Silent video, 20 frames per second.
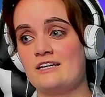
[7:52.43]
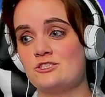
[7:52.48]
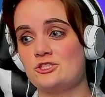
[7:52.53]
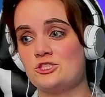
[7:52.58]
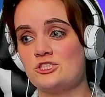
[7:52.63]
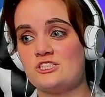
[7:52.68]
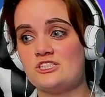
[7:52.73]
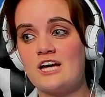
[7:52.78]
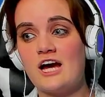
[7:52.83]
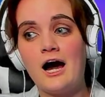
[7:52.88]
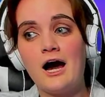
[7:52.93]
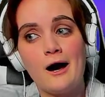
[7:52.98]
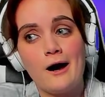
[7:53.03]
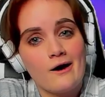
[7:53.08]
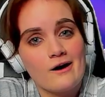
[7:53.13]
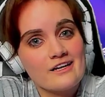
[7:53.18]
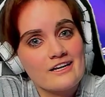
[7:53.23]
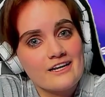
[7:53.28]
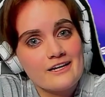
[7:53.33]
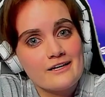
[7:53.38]
And she's
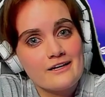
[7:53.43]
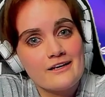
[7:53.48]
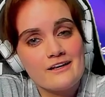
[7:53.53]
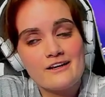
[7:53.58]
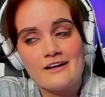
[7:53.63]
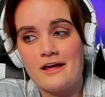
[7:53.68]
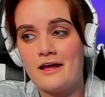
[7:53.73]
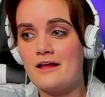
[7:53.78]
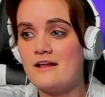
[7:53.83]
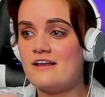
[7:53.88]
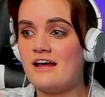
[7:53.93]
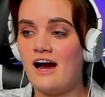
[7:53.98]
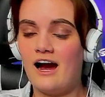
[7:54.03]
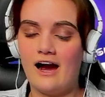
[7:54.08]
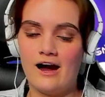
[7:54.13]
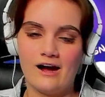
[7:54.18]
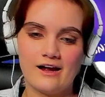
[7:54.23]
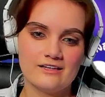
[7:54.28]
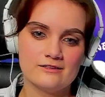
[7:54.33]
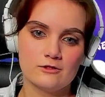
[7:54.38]
hugging it, and
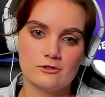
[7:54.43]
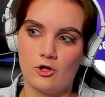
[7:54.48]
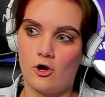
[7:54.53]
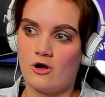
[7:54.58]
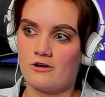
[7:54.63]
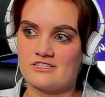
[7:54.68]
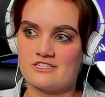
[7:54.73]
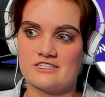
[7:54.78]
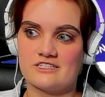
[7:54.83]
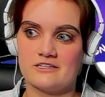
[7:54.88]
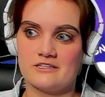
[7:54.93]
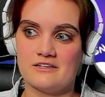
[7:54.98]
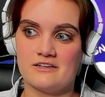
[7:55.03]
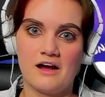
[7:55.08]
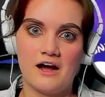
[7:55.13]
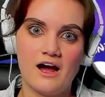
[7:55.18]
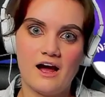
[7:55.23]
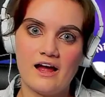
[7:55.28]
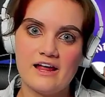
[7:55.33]
I lost it.